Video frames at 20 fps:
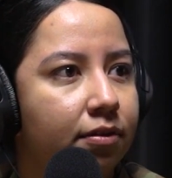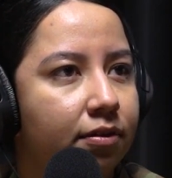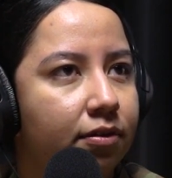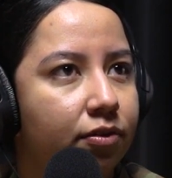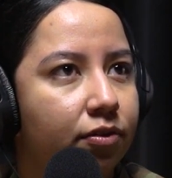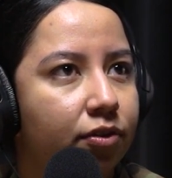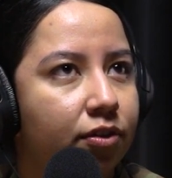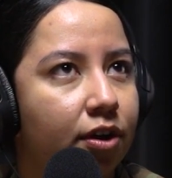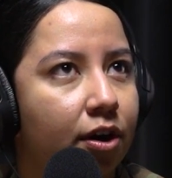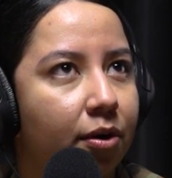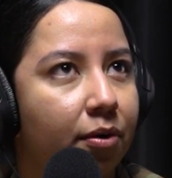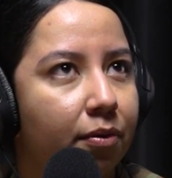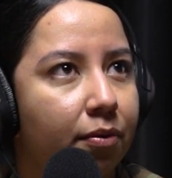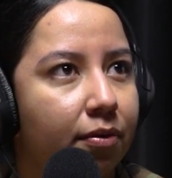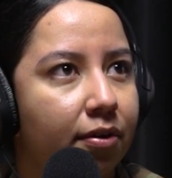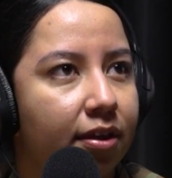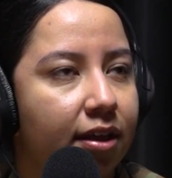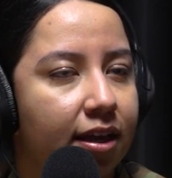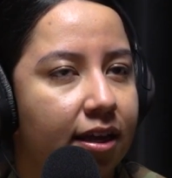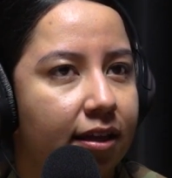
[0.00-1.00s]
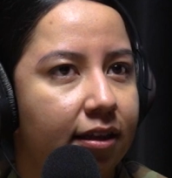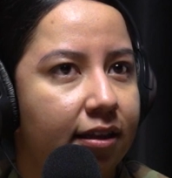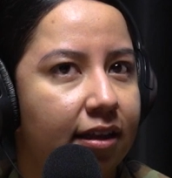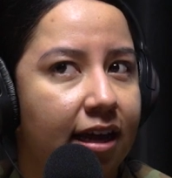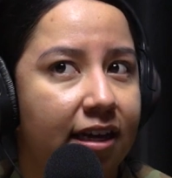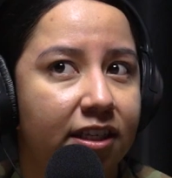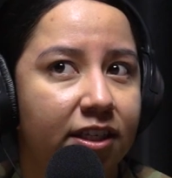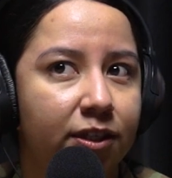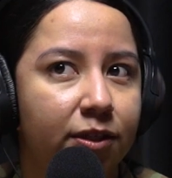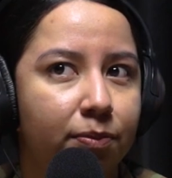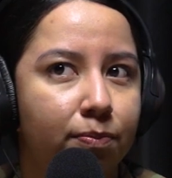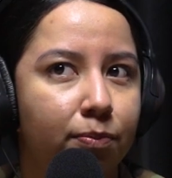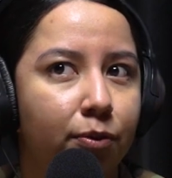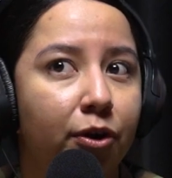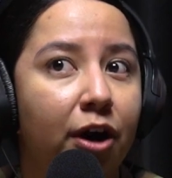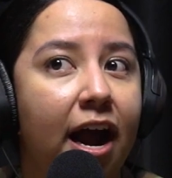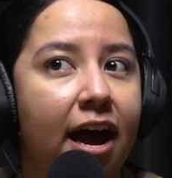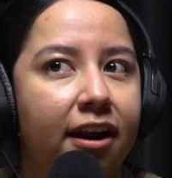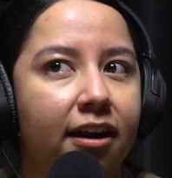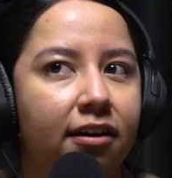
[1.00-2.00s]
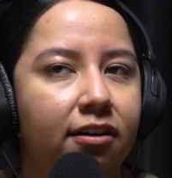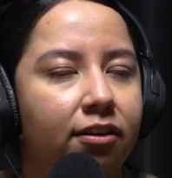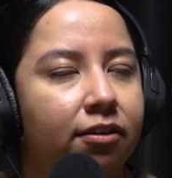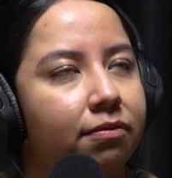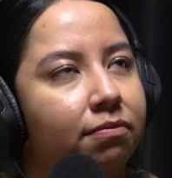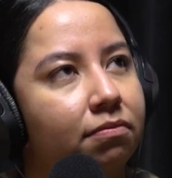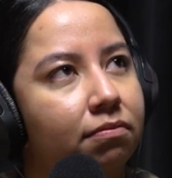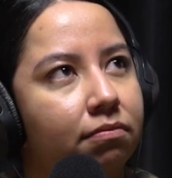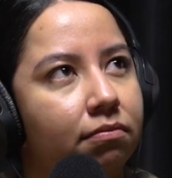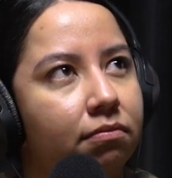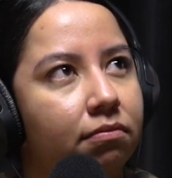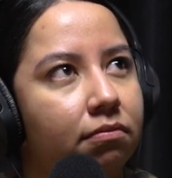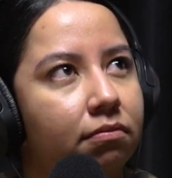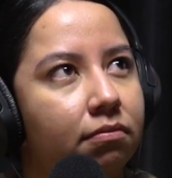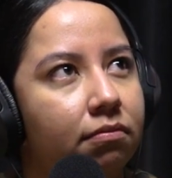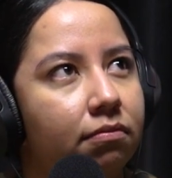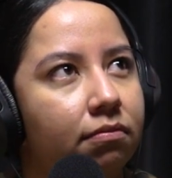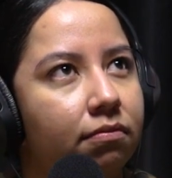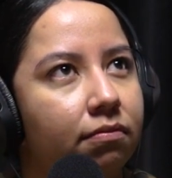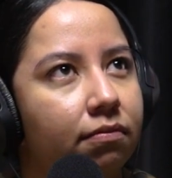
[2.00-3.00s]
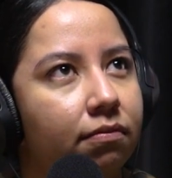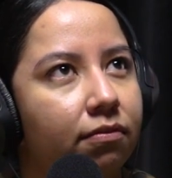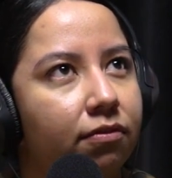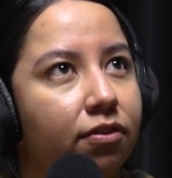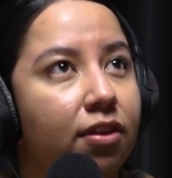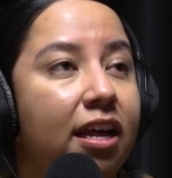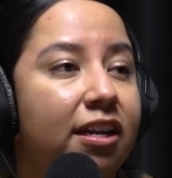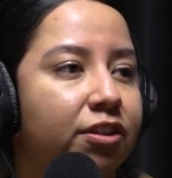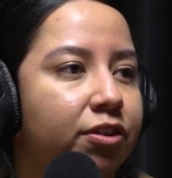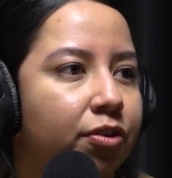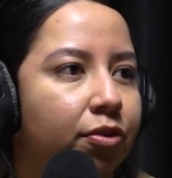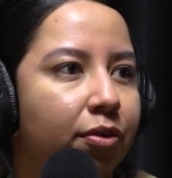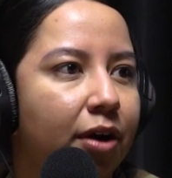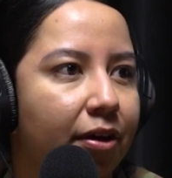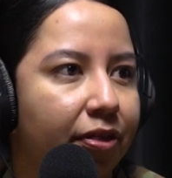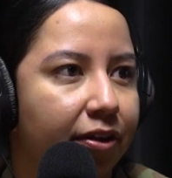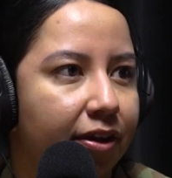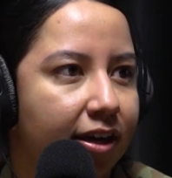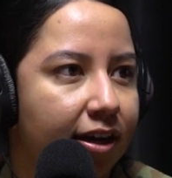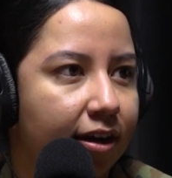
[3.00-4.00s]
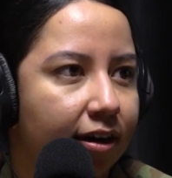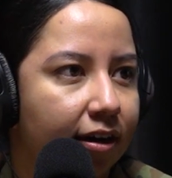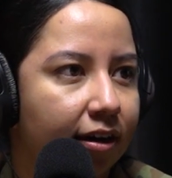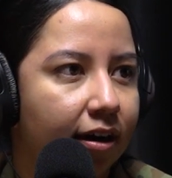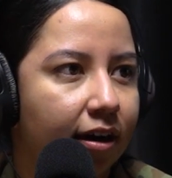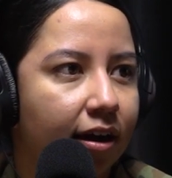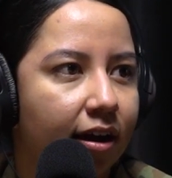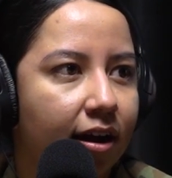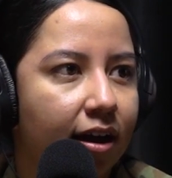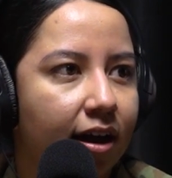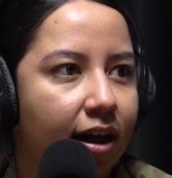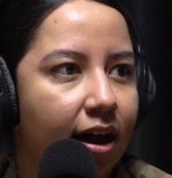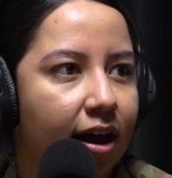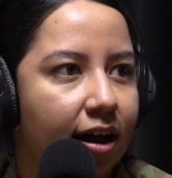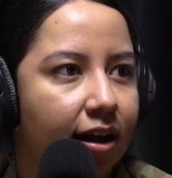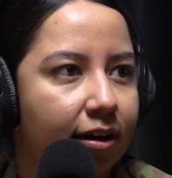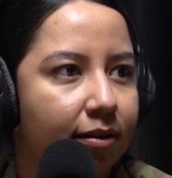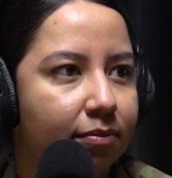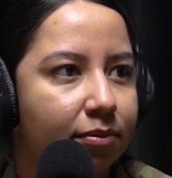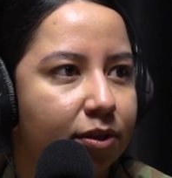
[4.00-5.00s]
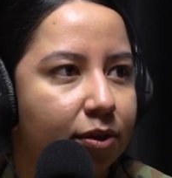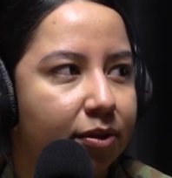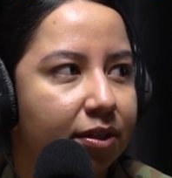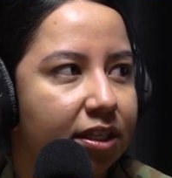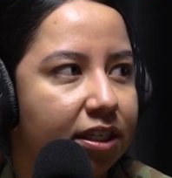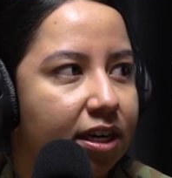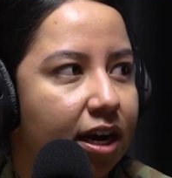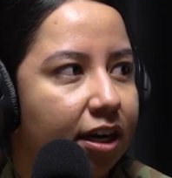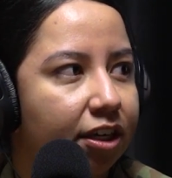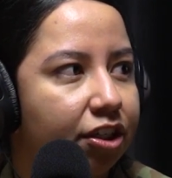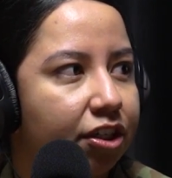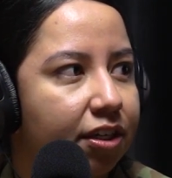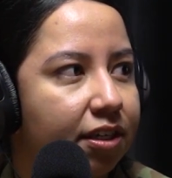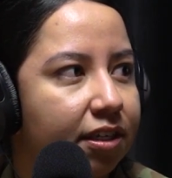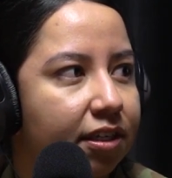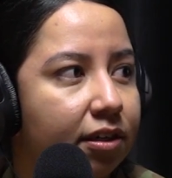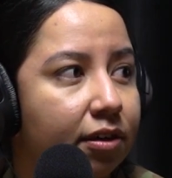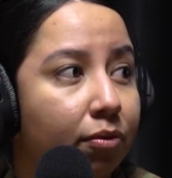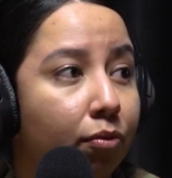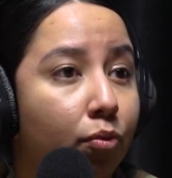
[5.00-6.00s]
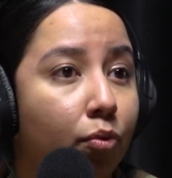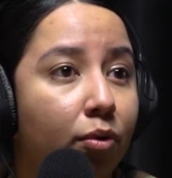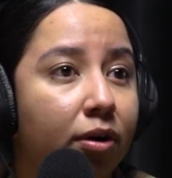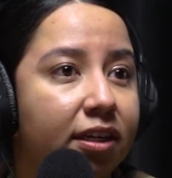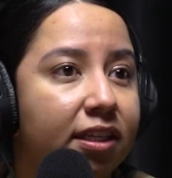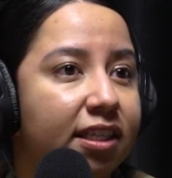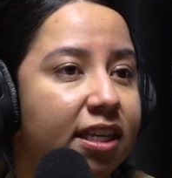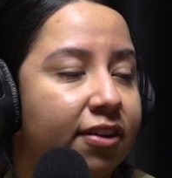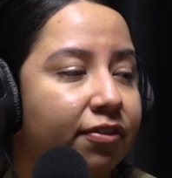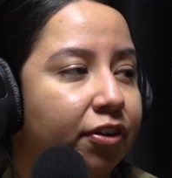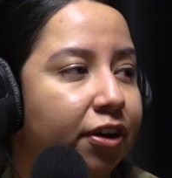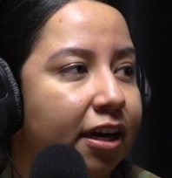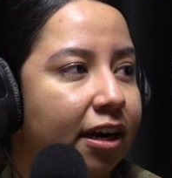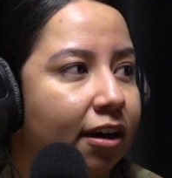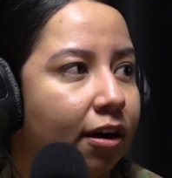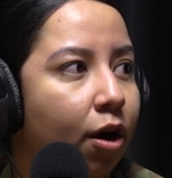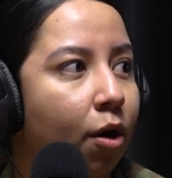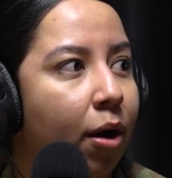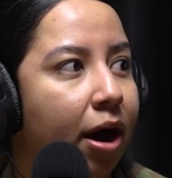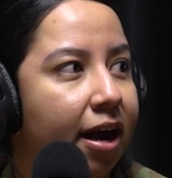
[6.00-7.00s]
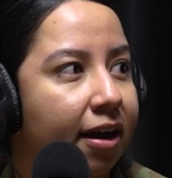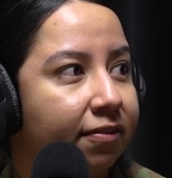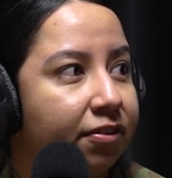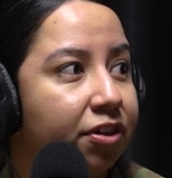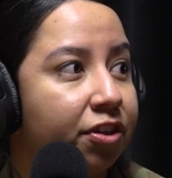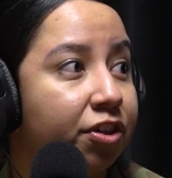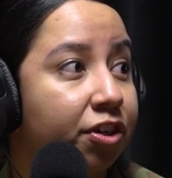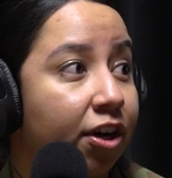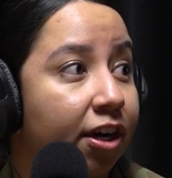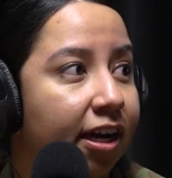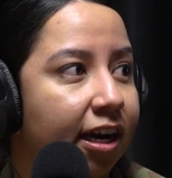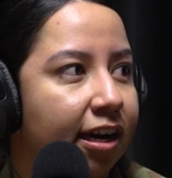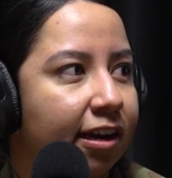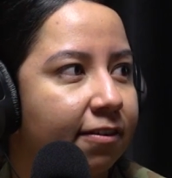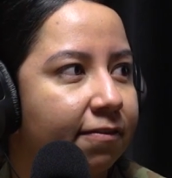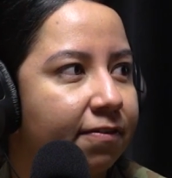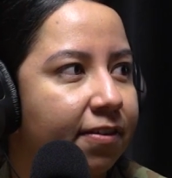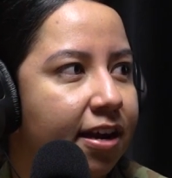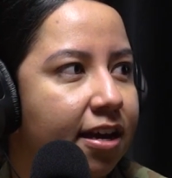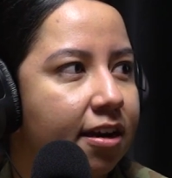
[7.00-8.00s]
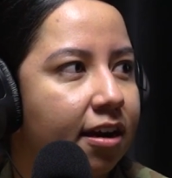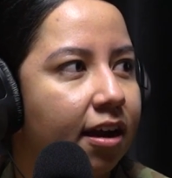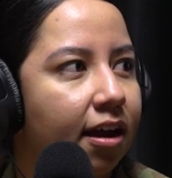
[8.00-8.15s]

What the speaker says: So that's sporadic, or that's throughout the year. So it's not just once every year, oh, I have to start getting fit.